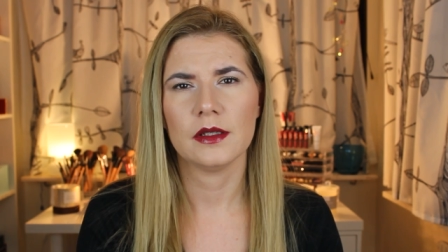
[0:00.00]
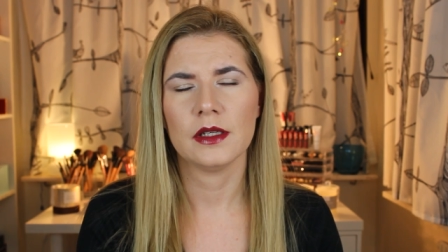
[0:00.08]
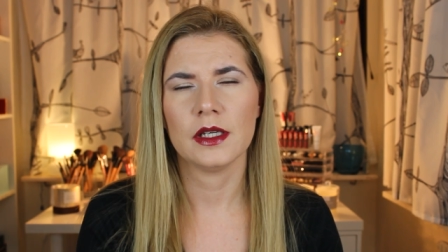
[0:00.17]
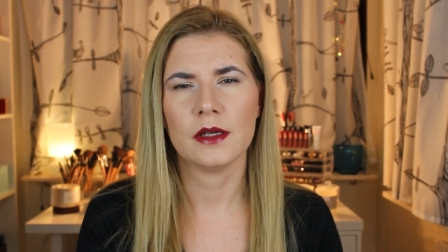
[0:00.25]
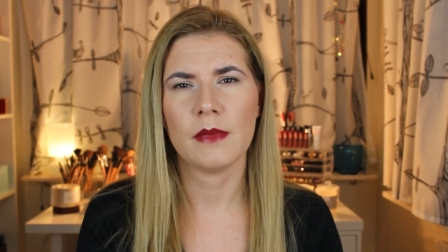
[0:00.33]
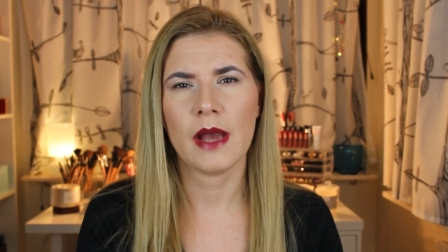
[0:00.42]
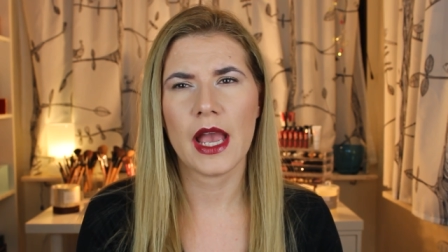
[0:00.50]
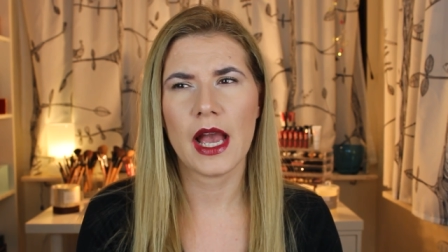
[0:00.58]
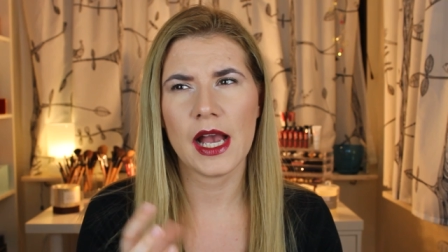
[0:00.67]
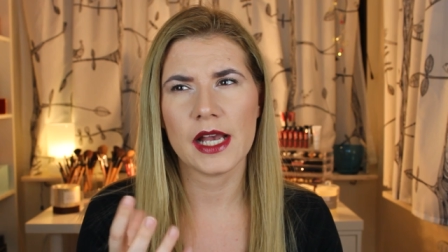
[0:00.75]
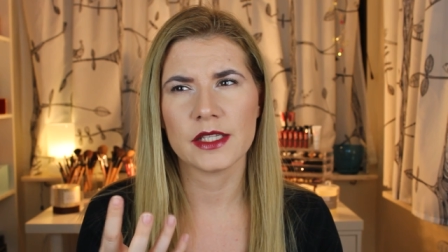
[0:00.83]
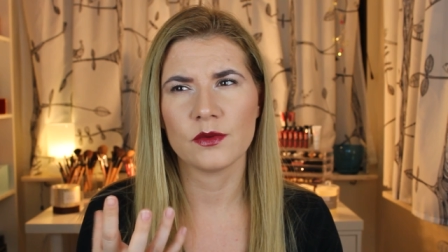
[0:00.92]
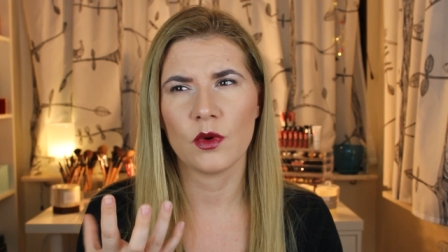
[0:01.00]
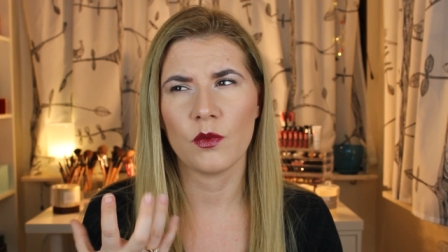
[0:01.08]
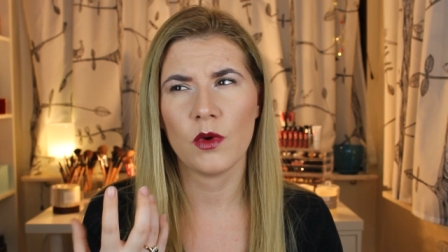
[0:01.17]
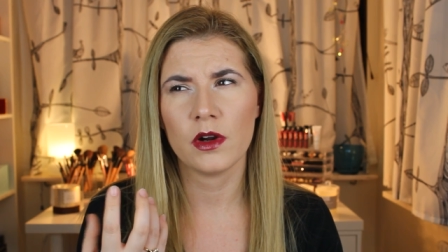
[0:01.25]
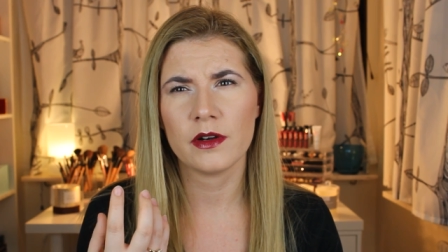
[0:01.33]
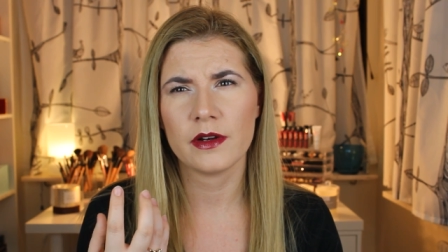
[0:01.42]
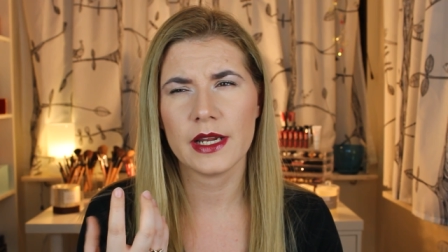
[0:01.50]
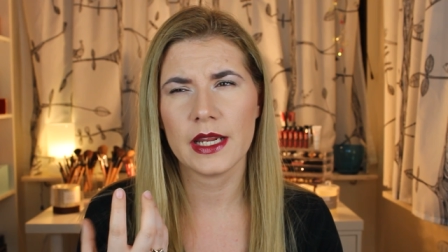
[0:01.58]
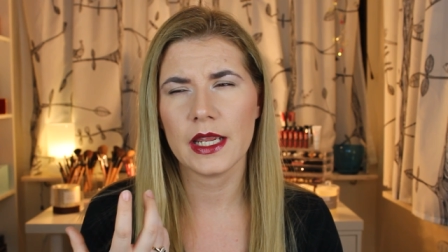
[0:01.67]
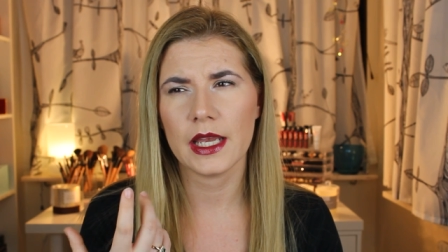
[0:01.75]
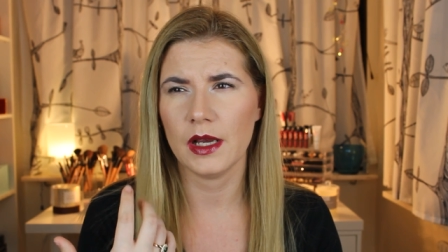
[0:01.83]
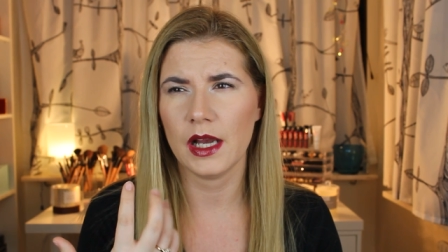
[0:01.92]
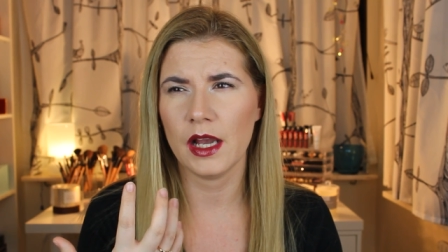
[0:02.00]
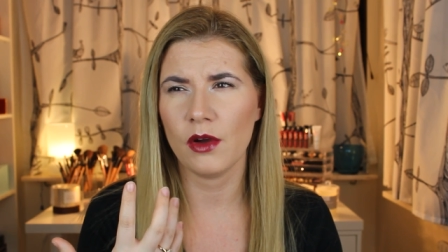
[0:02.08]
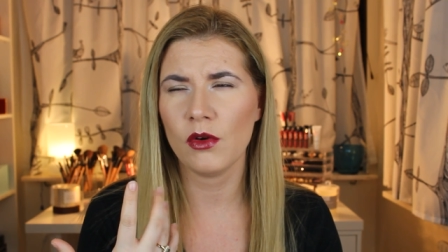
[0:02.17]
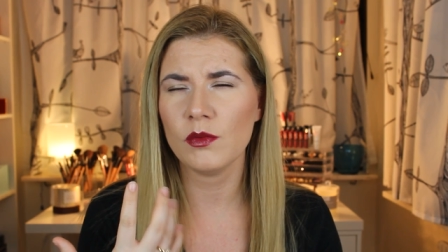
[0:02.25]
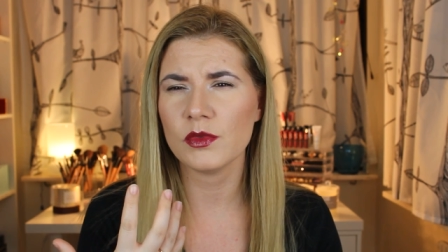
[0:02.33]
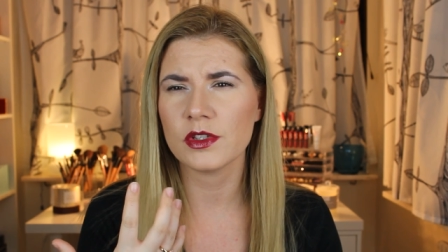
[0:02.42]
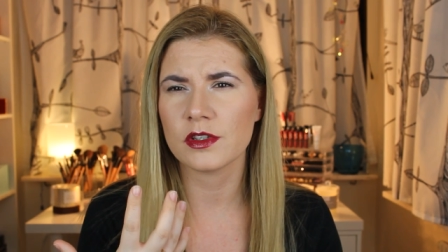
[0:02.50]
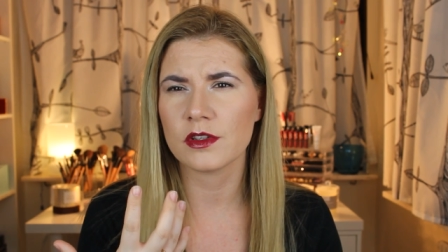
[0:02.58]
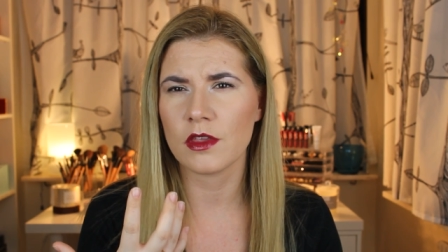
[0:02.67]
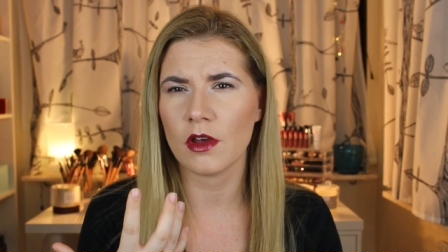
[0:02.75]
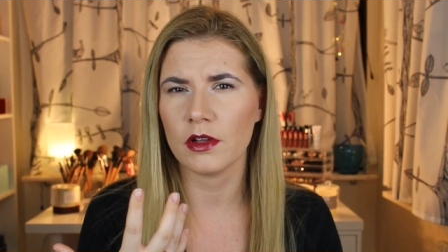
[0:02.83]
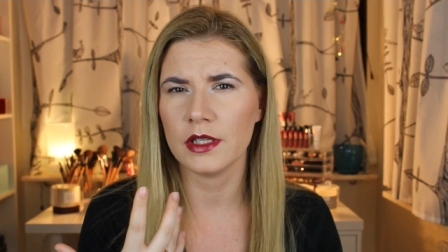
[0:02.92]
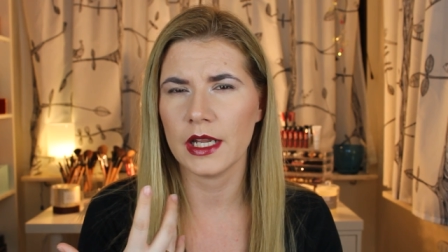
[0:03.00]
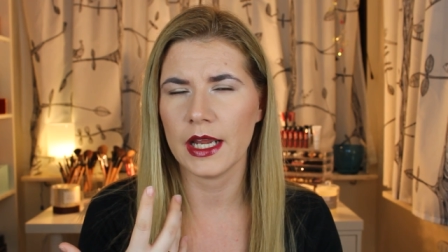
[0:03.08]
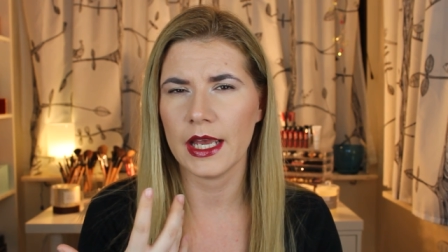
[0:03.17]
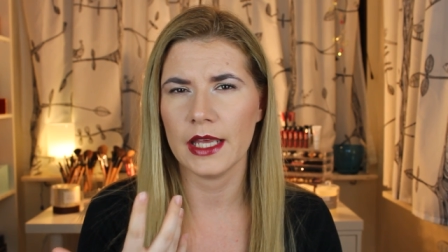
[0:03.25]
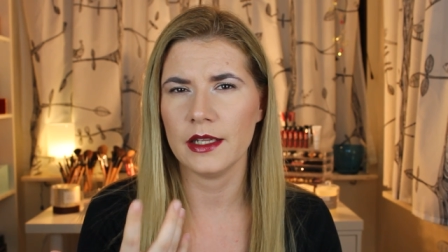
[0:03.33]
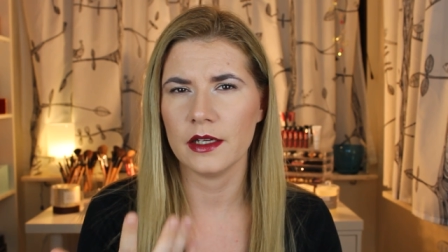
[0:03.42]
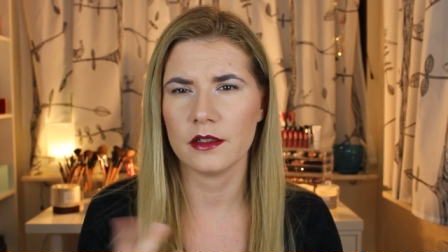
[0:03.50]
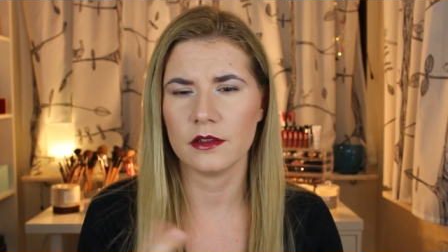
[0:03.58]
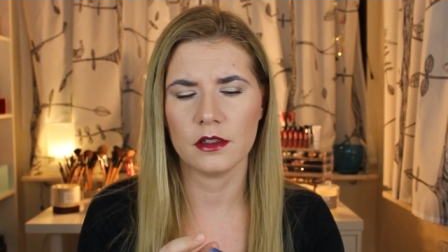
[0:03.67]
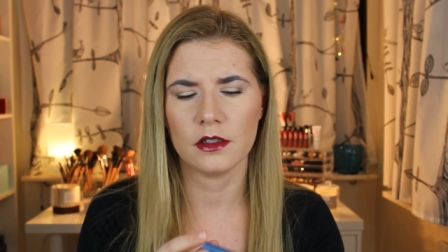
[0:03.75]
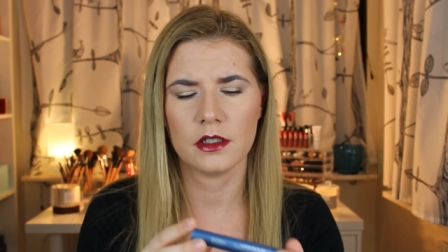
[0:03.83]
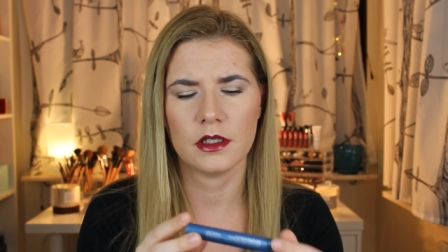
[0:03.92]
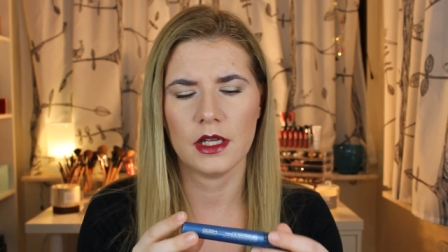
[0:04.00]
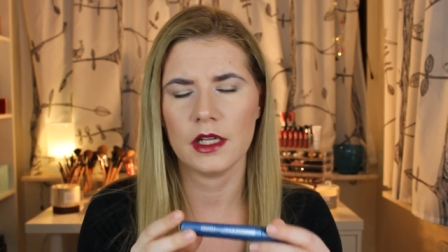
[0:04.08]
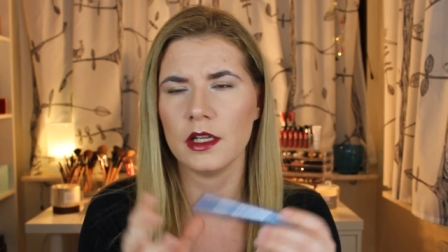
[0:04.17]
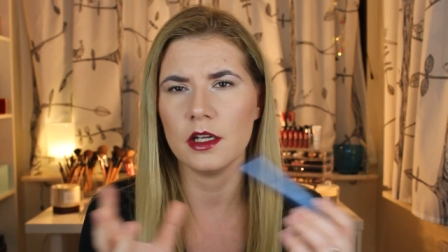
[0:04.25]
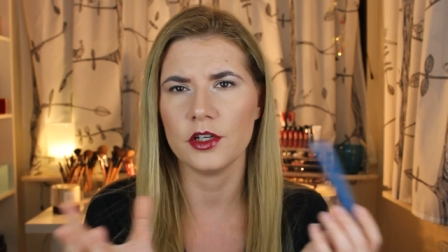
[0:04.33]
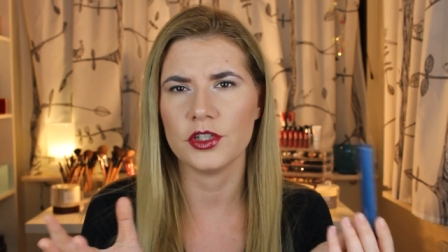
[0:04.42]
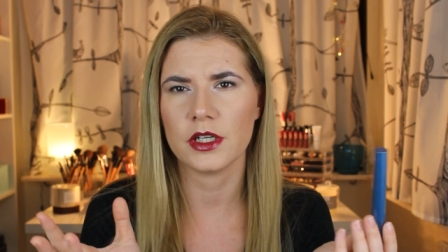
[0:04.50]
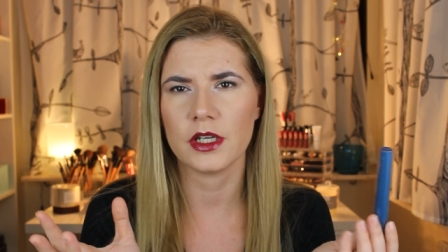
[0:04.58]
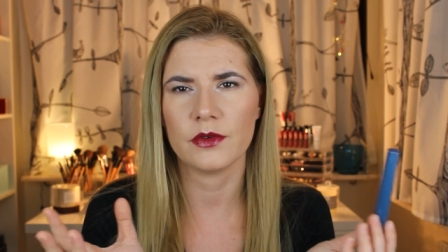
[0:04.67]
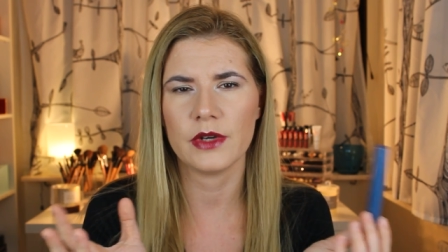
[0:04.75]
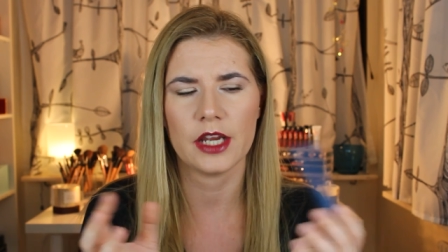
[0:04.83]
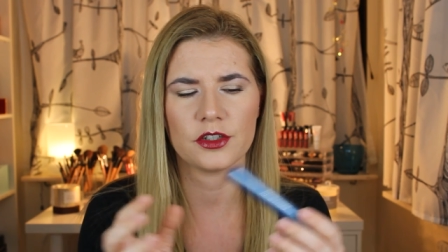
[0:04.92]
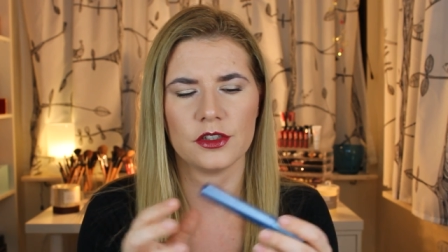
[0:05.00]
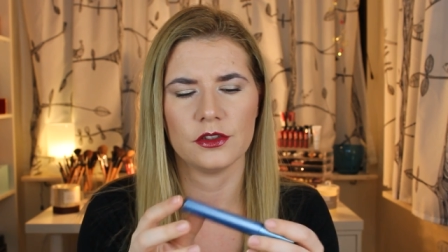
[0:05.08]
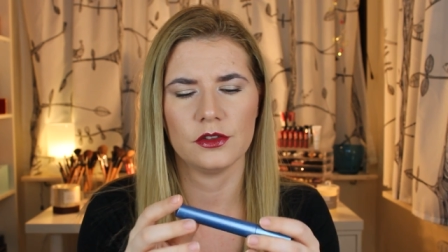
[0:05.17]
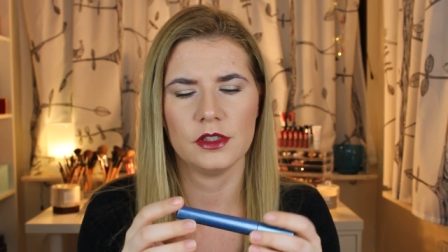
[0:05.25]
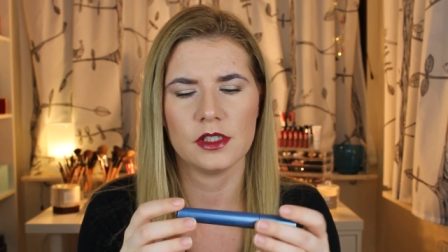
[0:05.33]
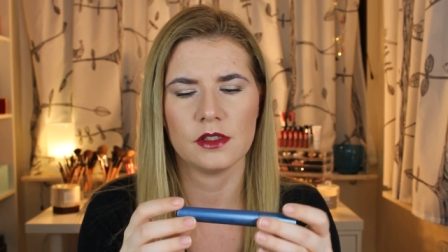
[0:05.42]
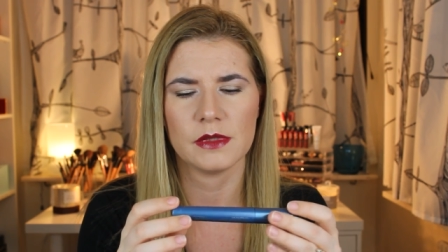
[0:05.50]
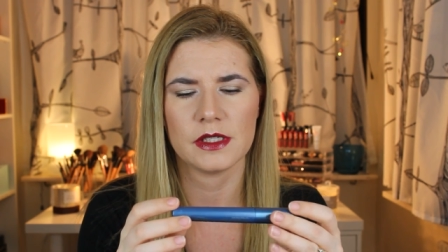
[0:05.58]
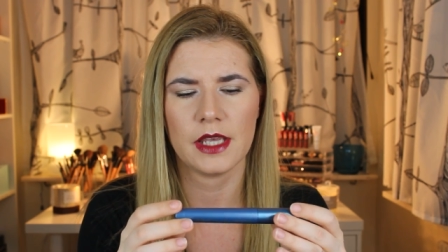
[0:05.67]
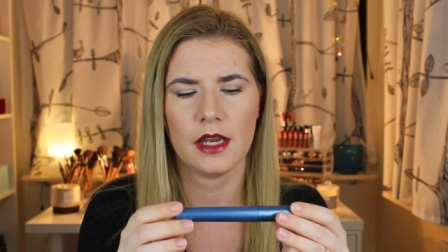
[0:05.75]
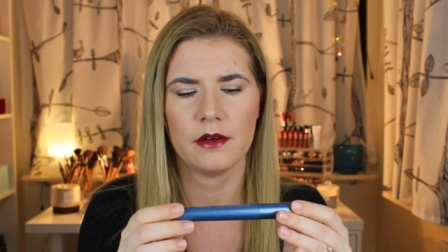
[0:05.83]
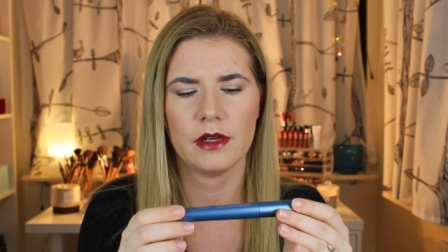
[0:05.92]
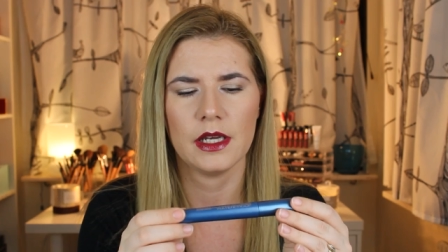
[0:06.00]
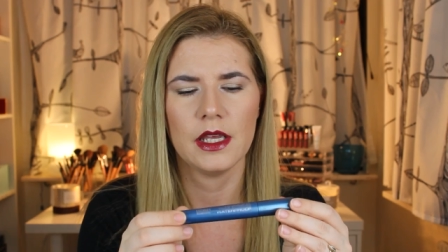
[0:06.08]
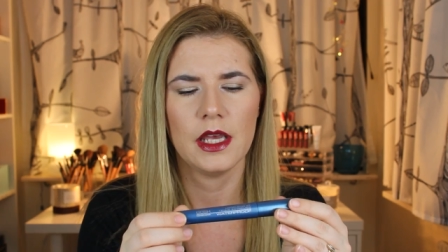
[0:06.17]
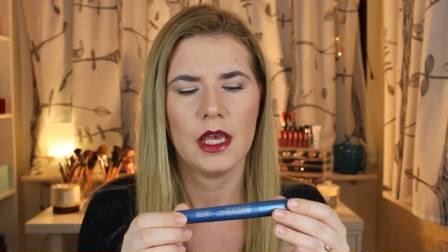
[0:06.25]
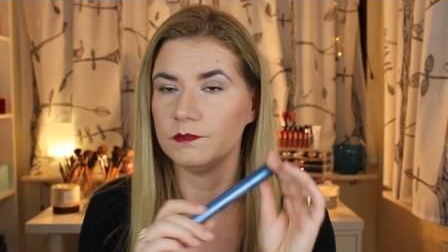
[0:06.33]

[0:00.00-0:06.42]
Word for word: Uh, my eyes were watering. I almost thought that I had an allergic reaction to this mascara.